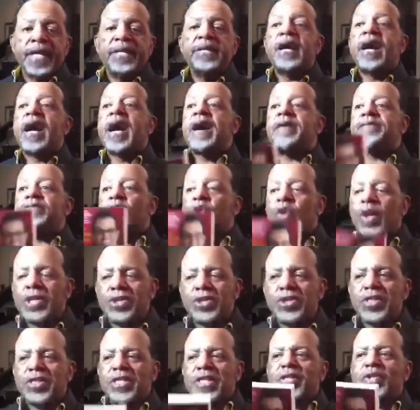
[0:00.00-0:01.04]
Now I've
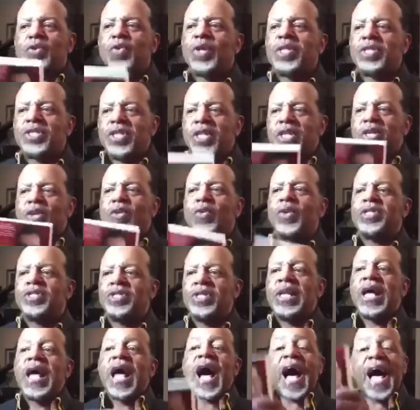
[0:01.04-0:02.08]
questioned and questioned and
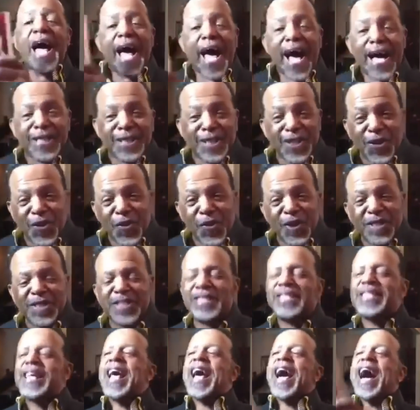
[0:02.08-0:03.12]
questioned. I asked the
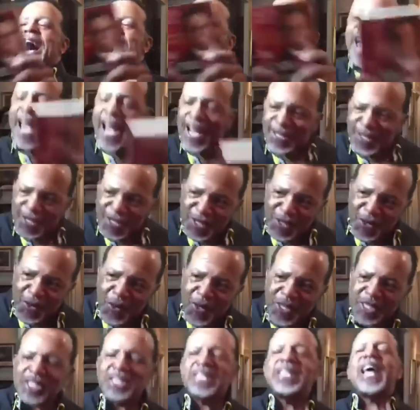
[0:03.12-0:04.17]
questions, I answered the
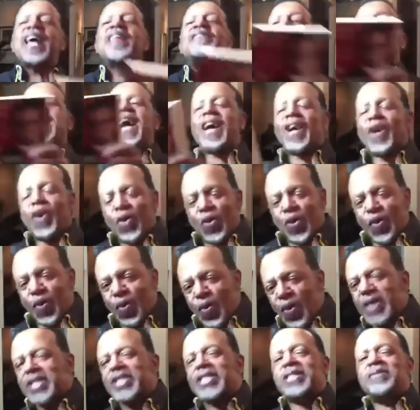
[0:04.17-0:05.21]
questions, then I
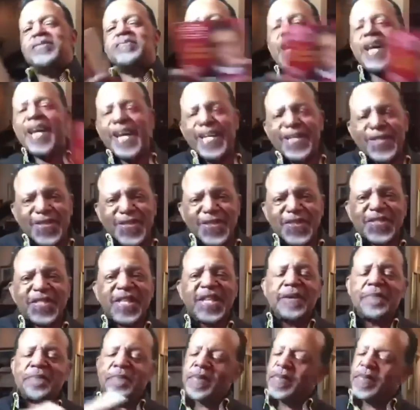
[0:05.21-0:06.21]
questioned my answers.